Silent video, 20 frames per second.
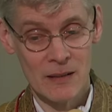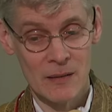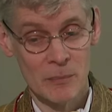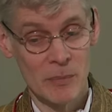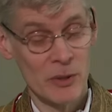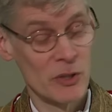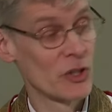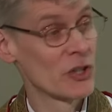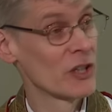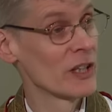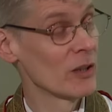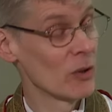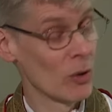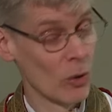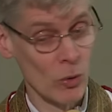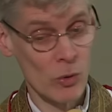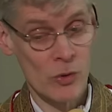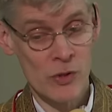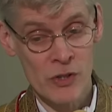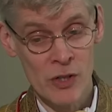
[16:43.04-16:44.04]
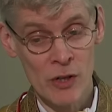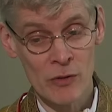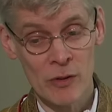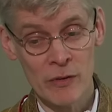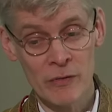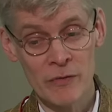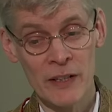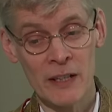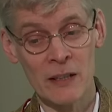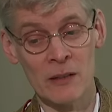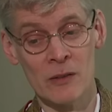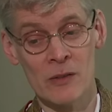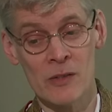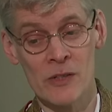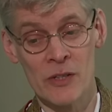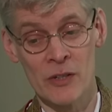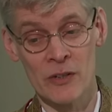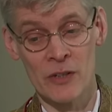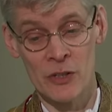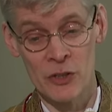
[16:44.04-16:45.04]
but she also reveals
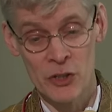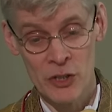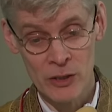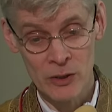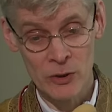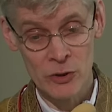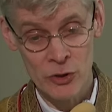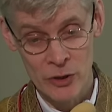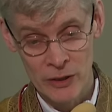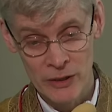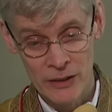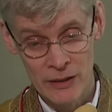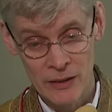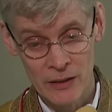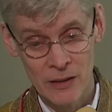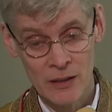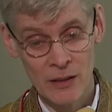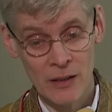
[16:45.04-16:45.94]
to the children